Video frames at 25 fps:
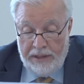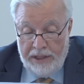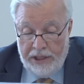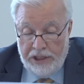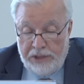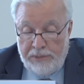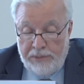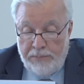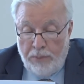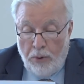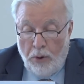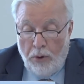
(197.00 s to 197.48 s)

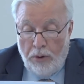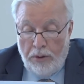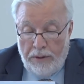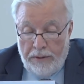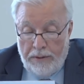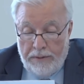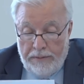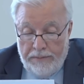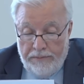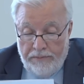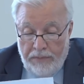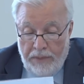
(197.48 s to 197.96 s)
This
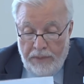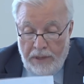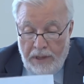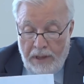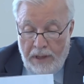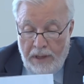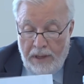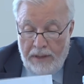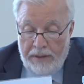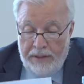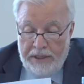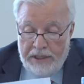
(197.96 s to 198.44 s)
book,
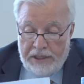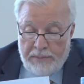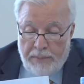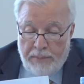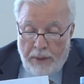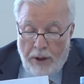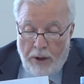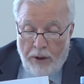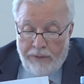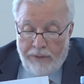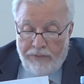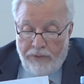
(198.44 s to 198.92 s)
these
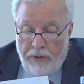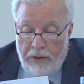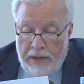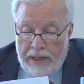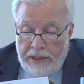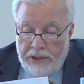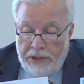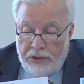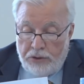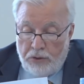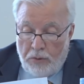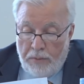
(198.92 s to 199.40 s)
powerful
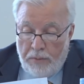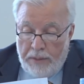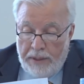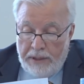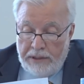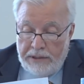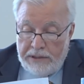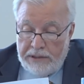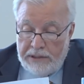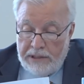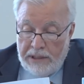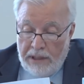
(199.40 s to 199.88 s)

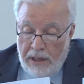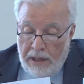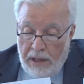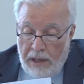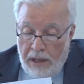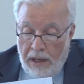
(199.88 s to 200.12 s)
instruments,